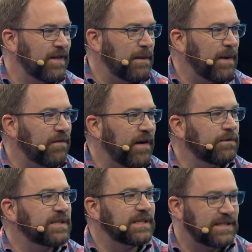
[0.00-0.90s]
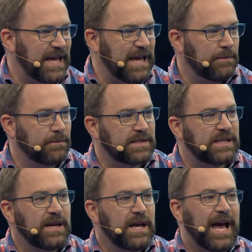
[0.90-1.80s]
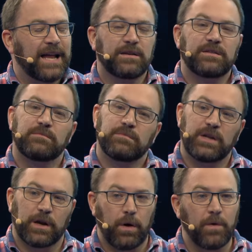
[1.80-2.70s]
They back founders and teams, and you know,